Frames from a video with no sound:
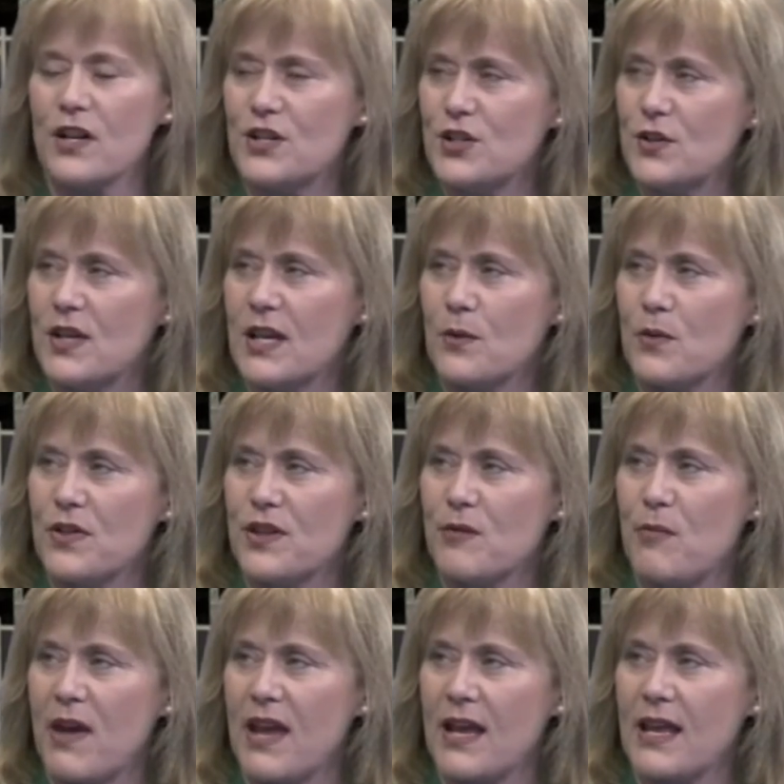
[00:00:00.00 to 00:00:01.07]
far did you get with
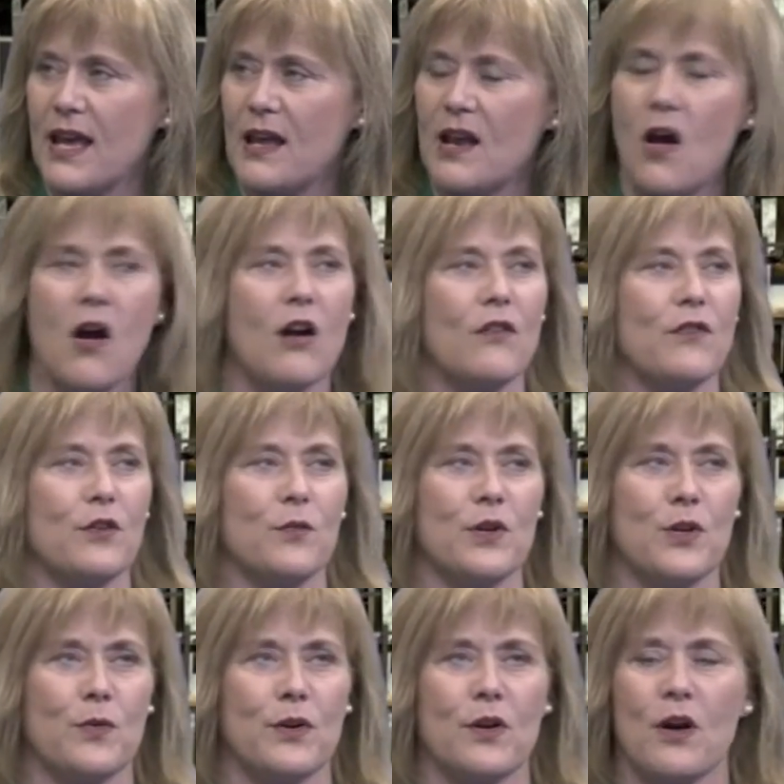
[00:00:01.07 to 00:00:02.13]
debate at Harvard
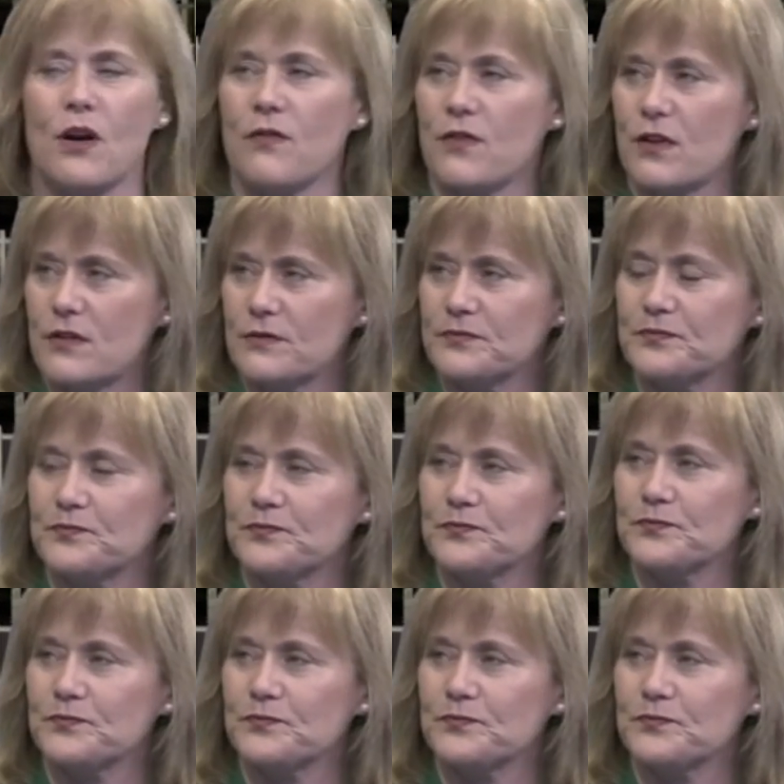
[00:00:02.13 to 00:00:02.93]
when you were at Harvard?